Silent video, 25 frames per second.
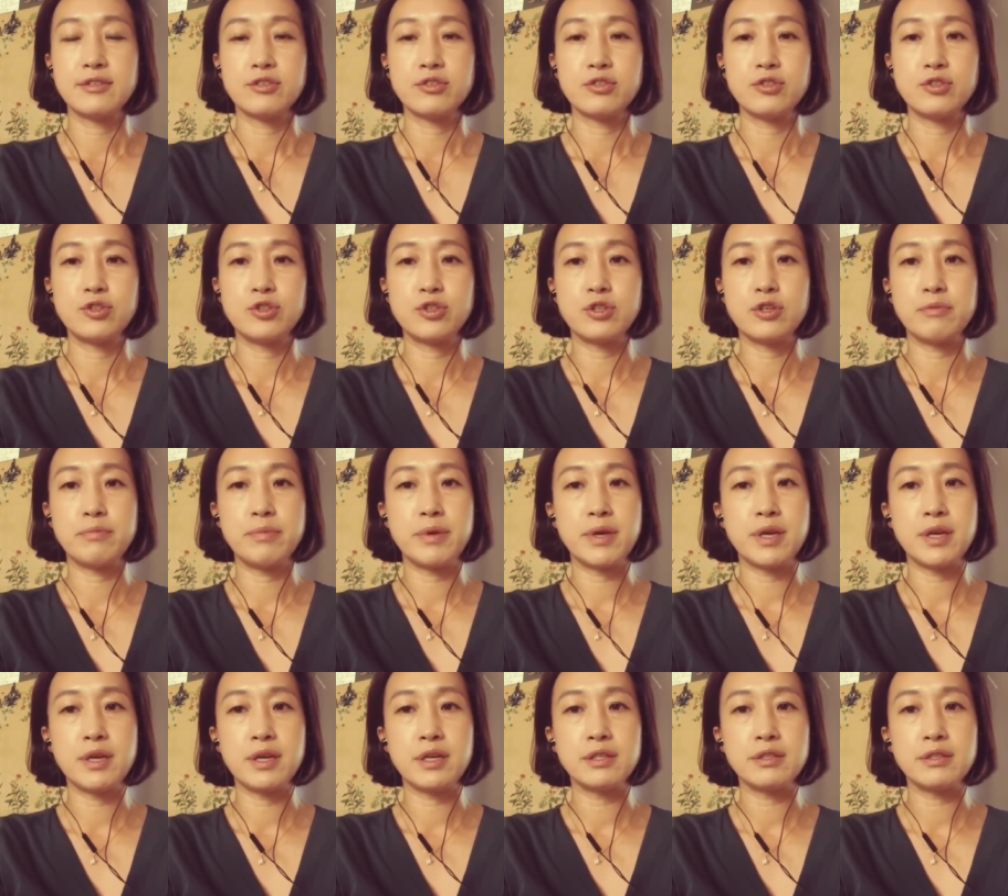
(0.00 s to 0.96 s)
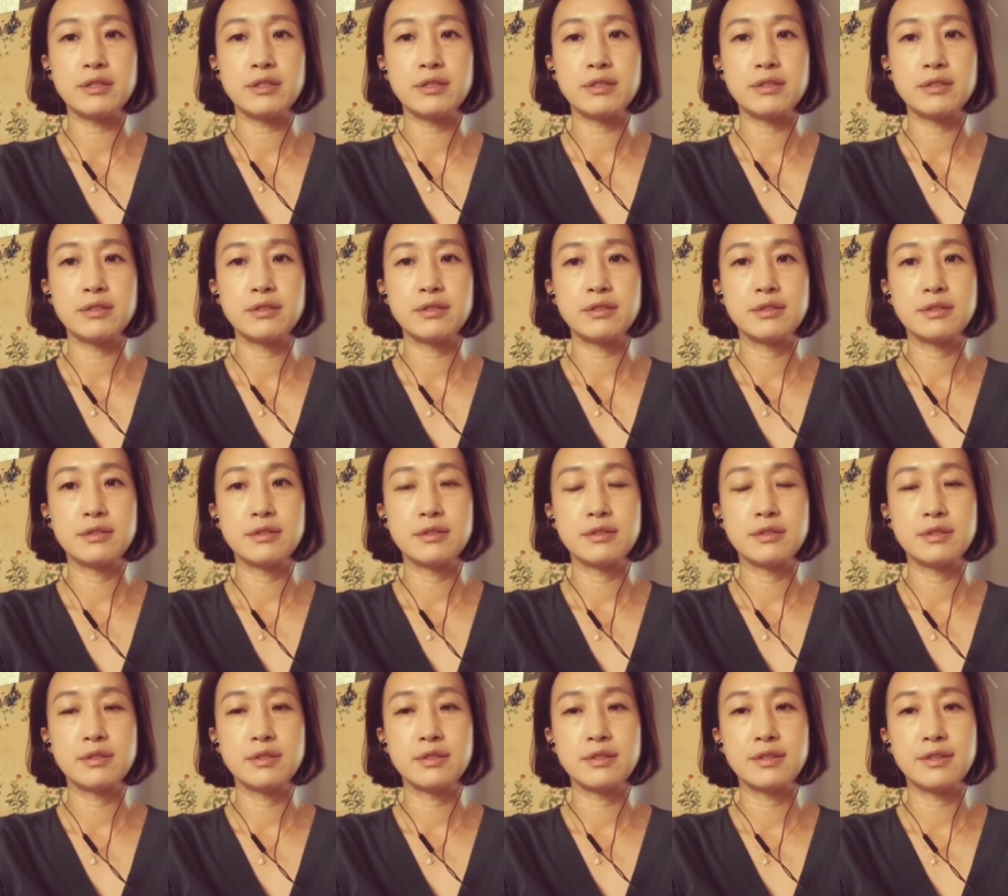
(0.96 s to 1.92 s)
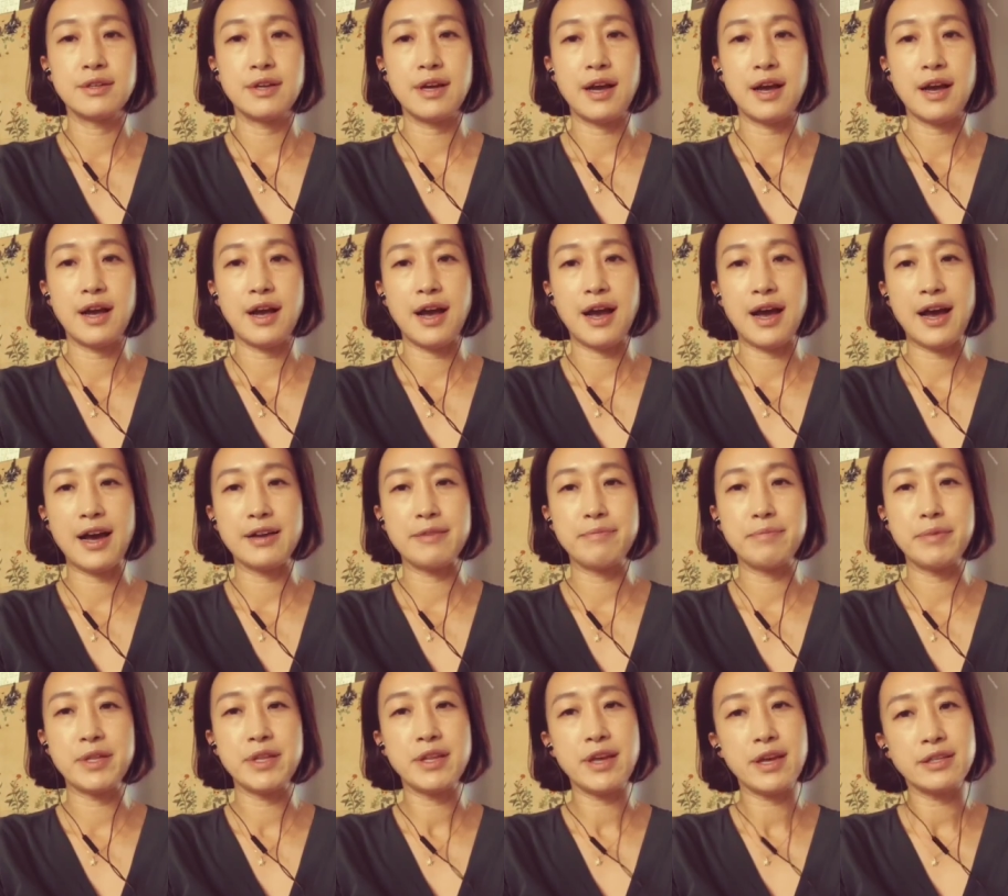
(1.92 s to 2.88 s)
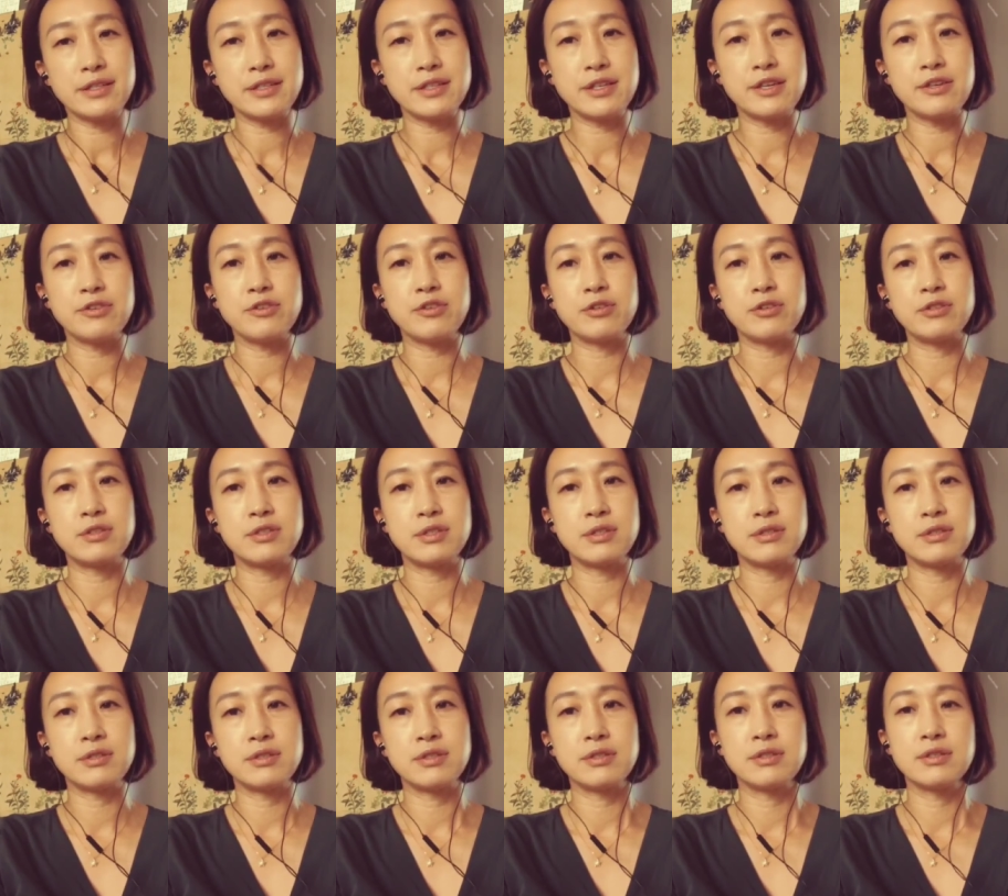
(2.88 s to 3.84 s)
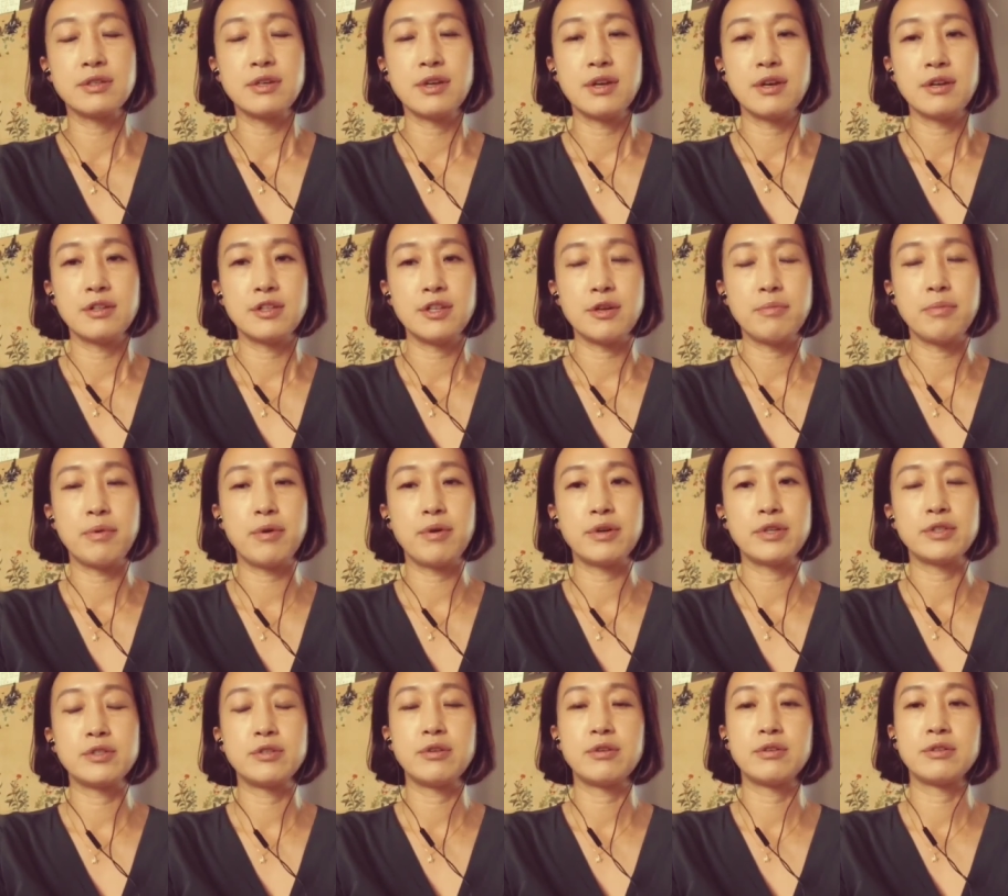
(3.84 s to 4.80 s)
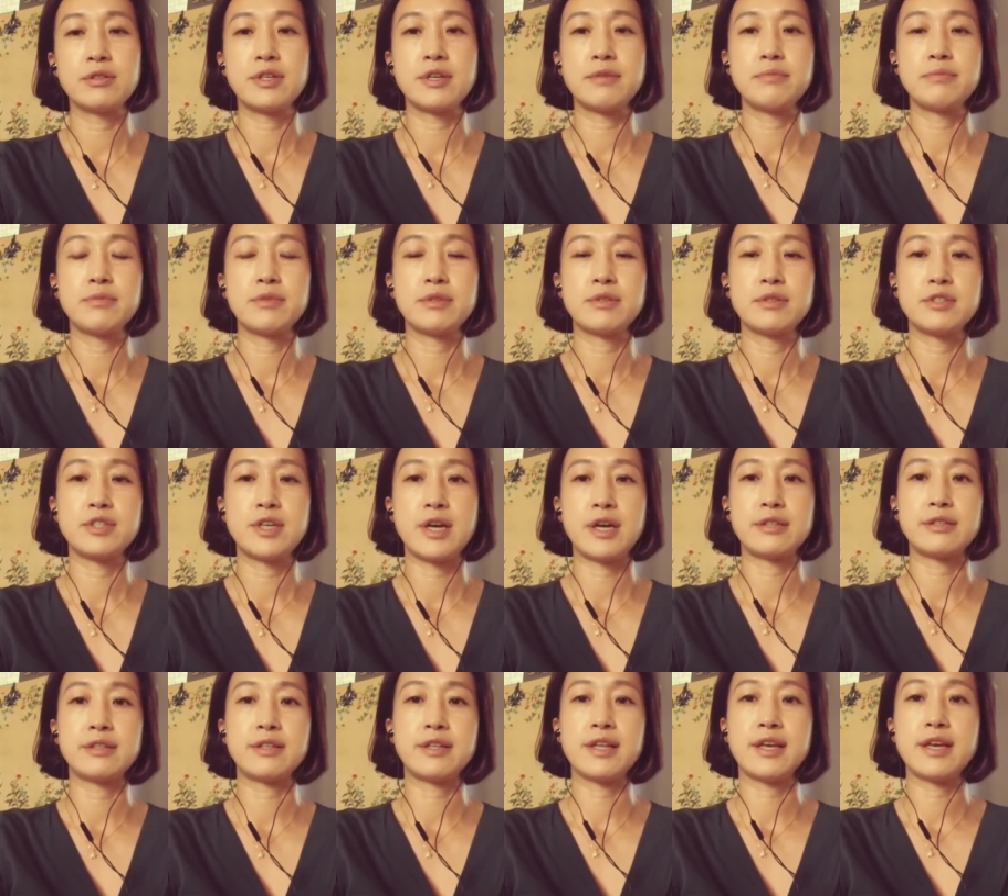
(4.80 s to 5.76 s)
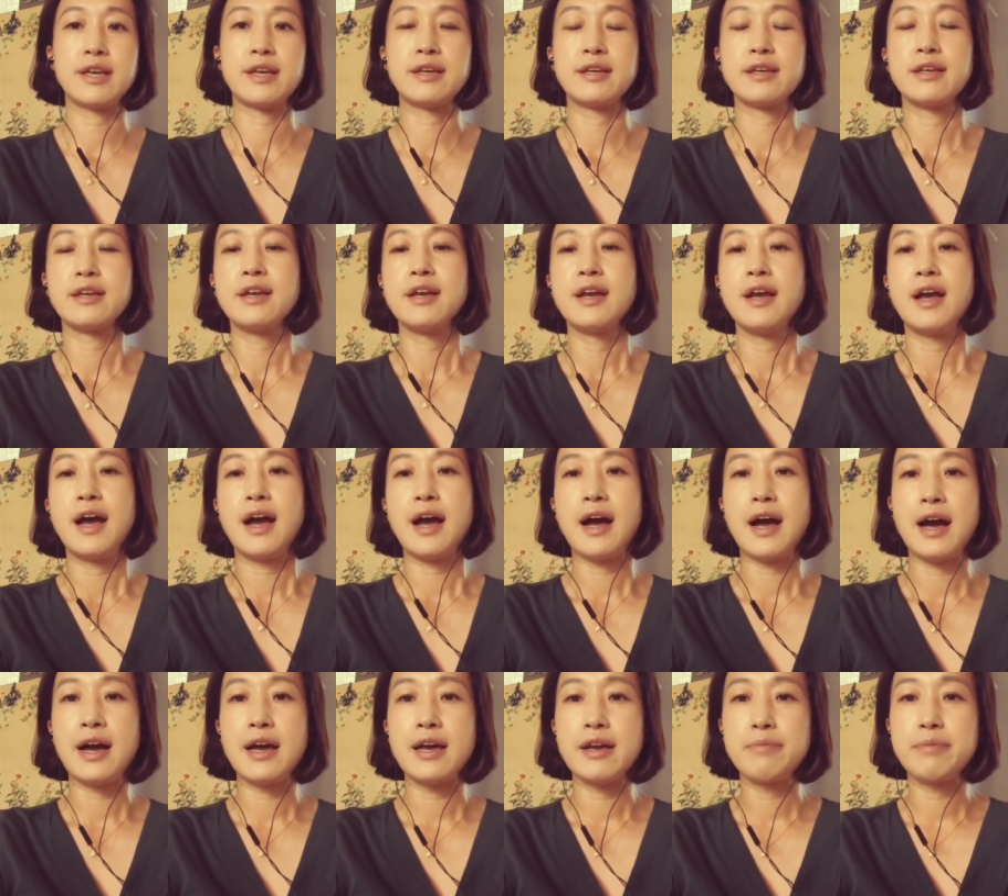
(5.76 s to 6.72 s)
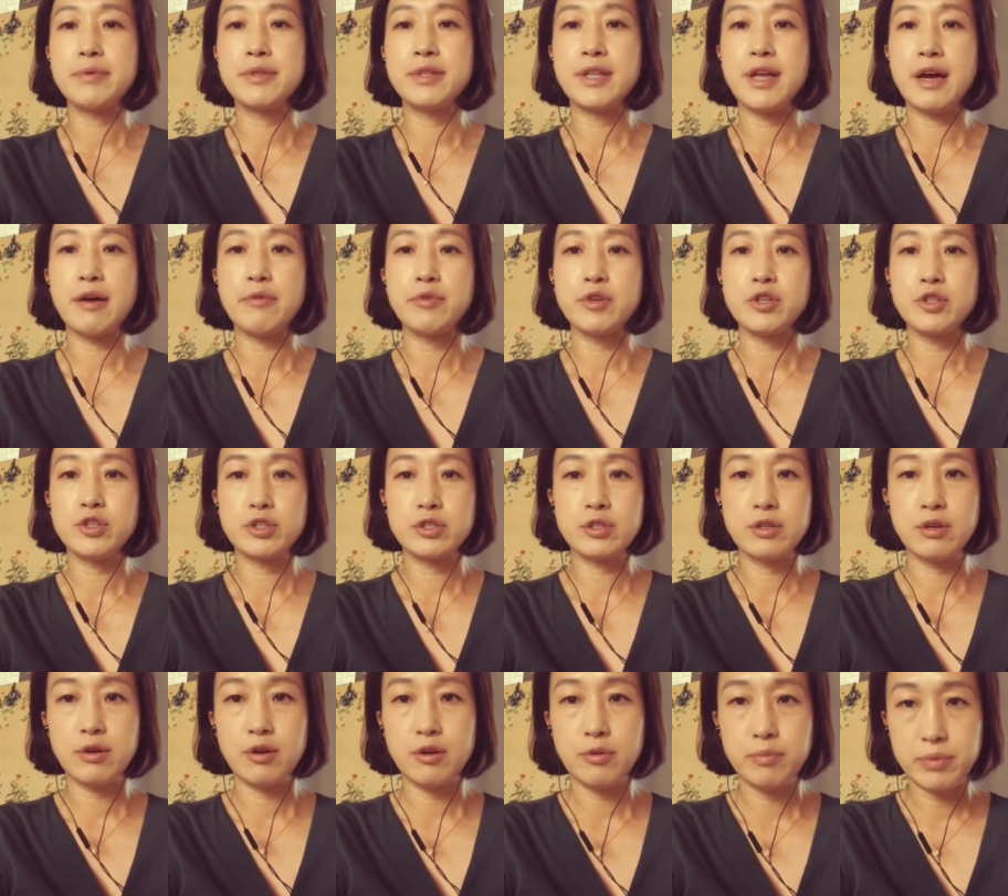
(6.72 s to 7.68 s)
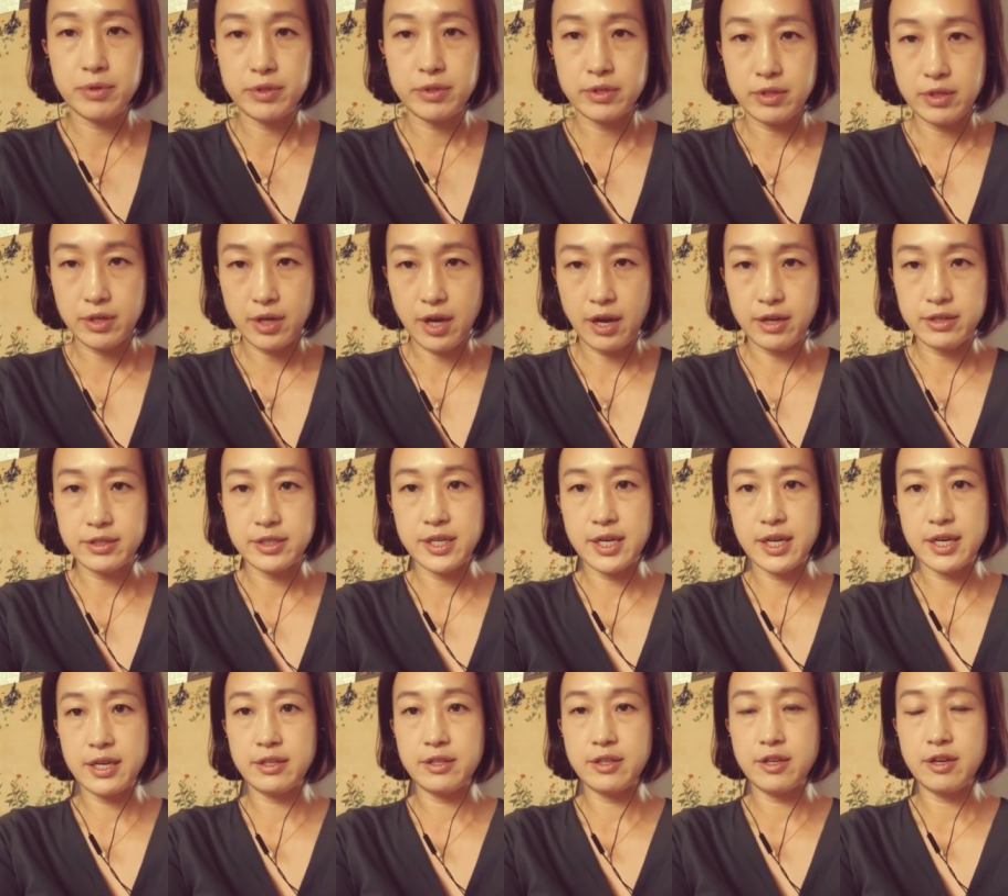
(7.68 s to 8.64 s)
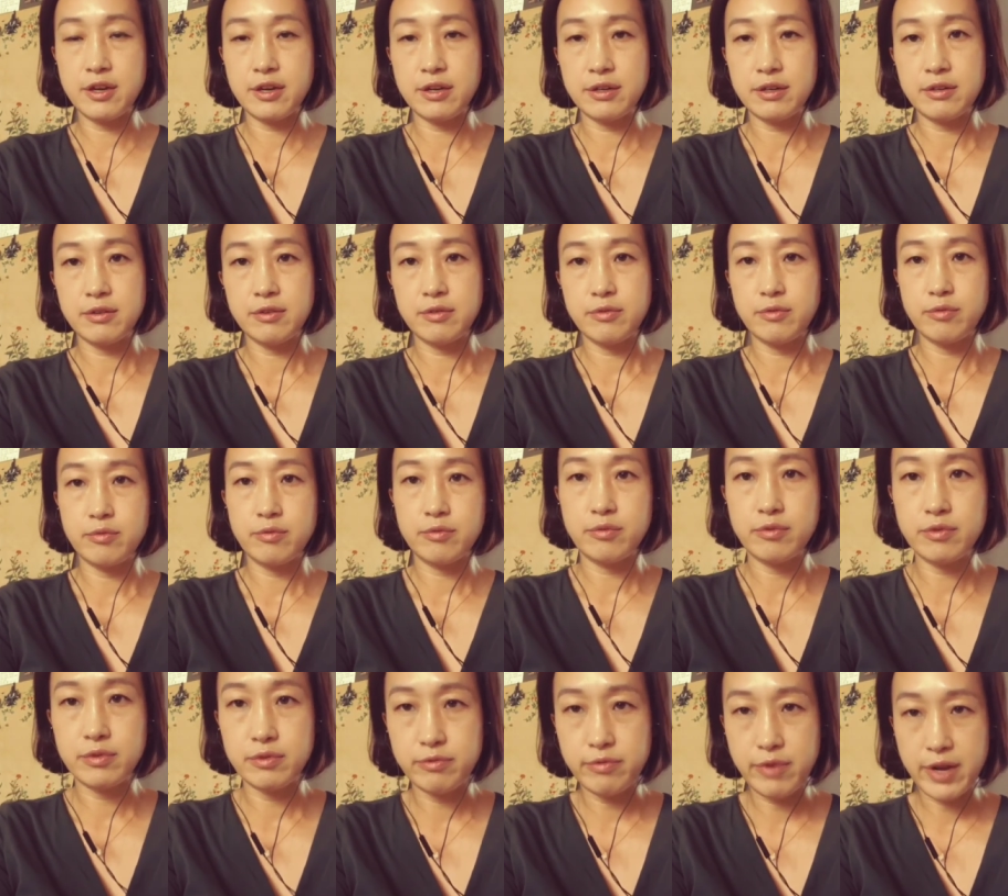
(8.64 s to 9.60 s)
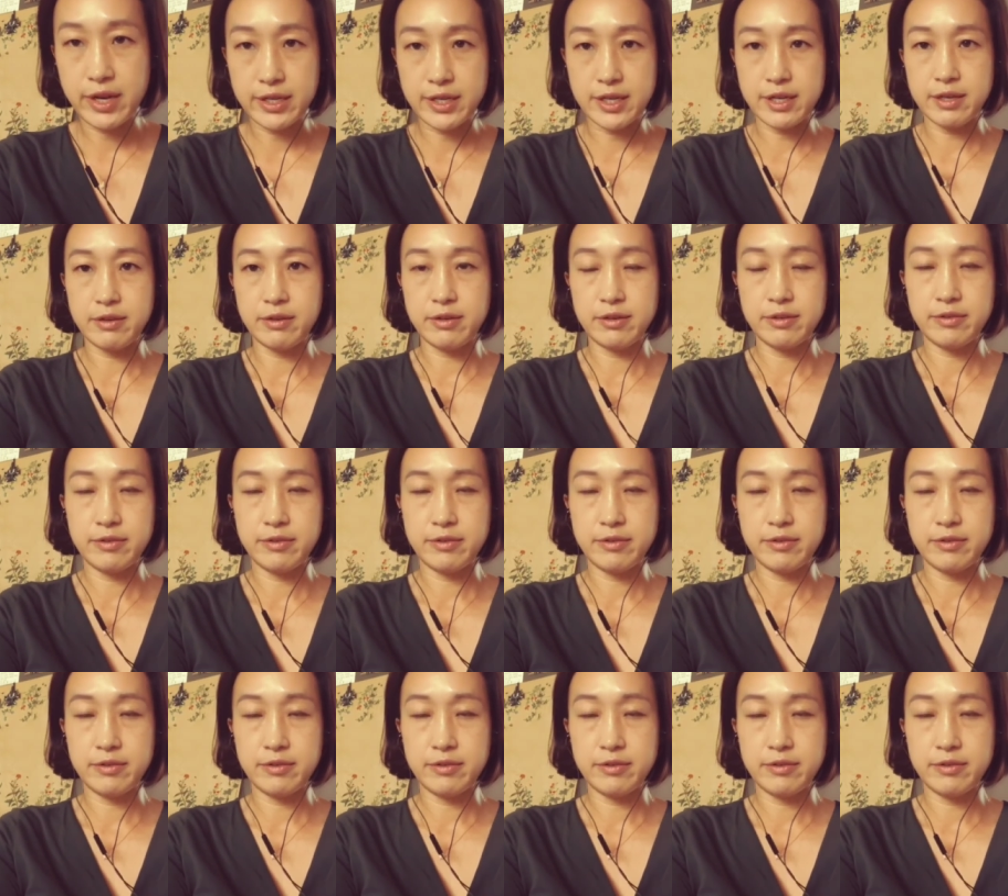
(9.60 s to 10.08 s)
Should be it. I've been asking you to, the boy told him gently. I've not wished to open the container. Ready.